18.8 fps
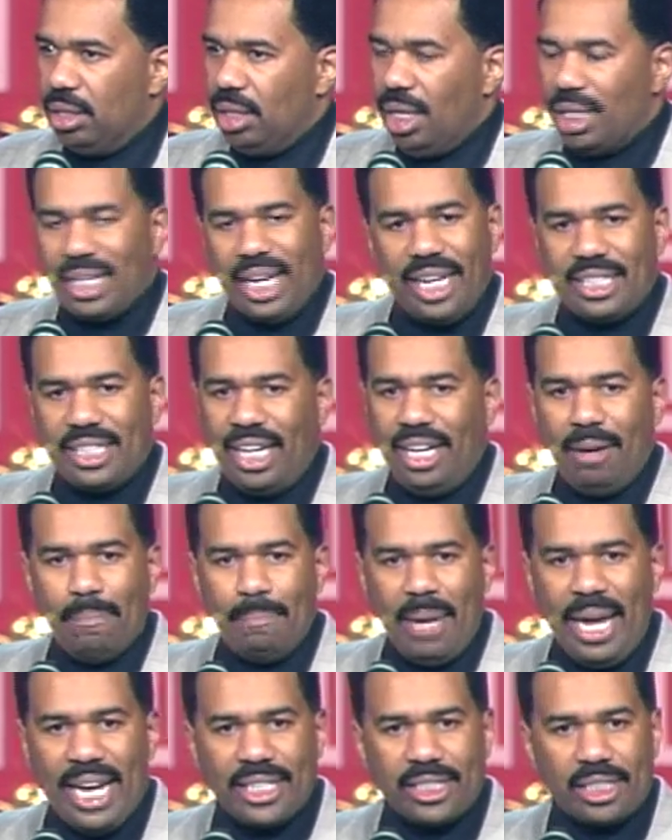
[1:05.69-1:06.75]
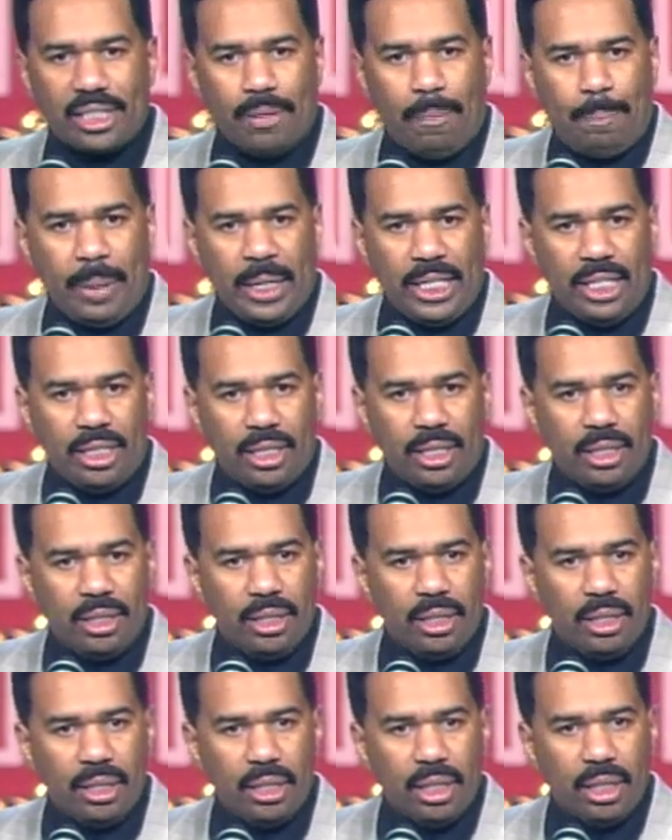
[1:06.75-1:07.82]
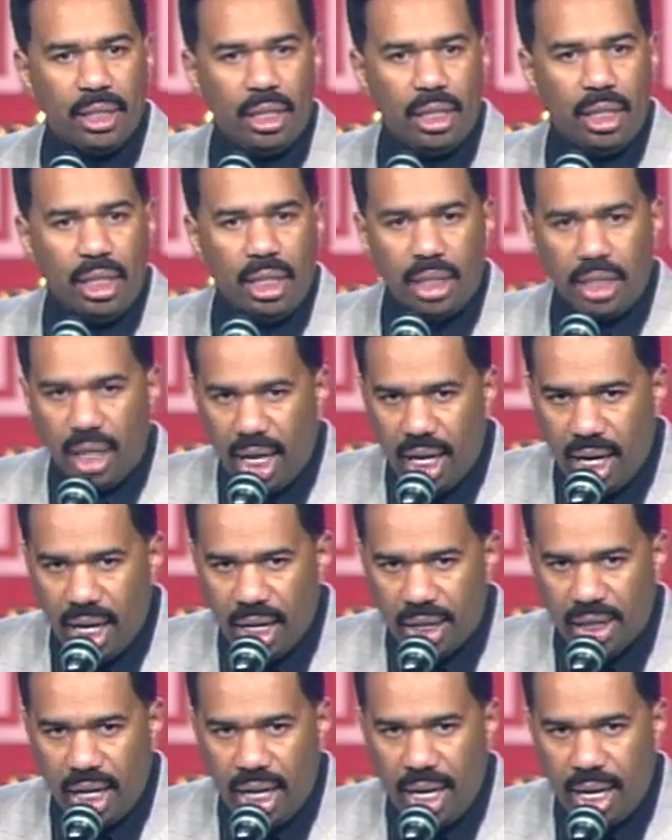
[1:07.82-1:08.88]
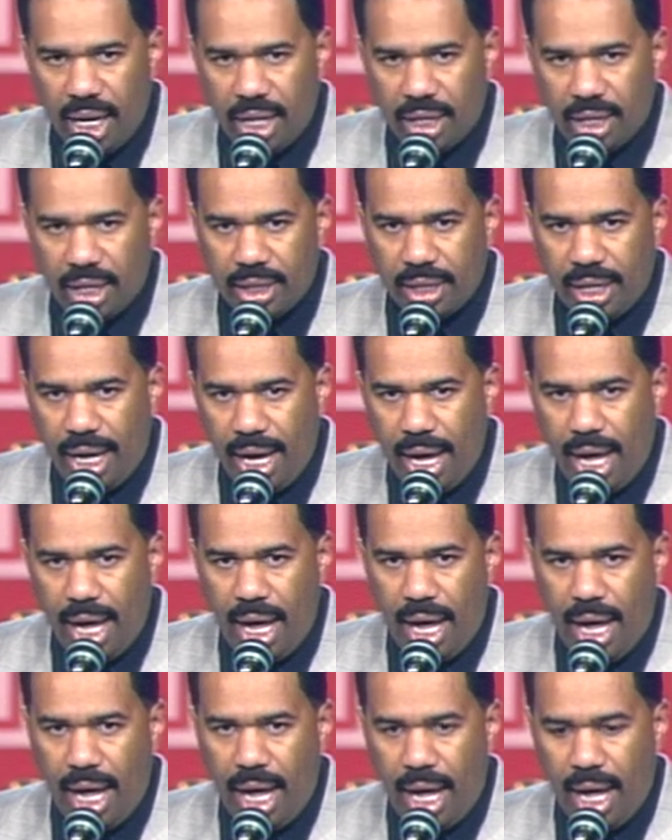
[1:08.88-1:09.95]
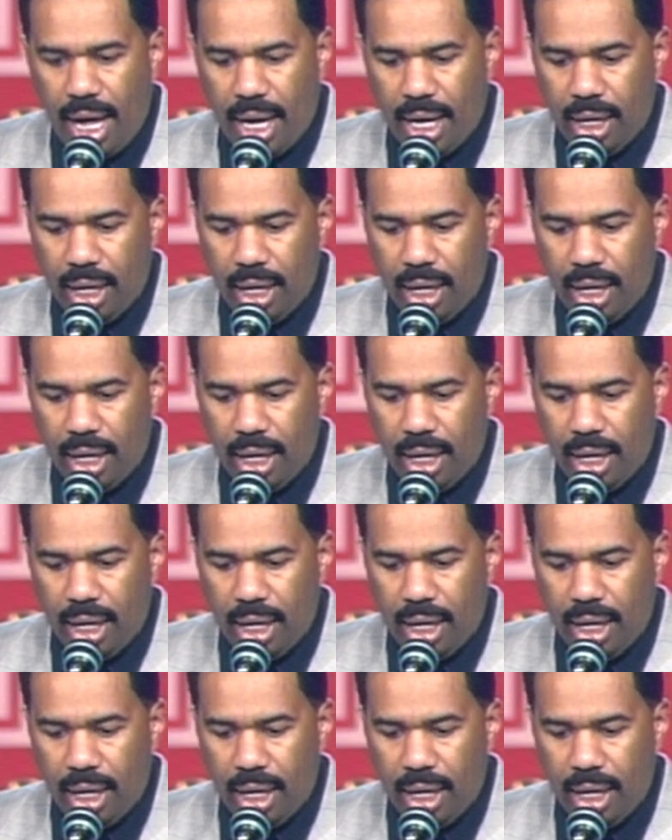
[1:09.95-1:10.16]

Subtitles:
That goddamn Master P. Nah, nah, nah, nah.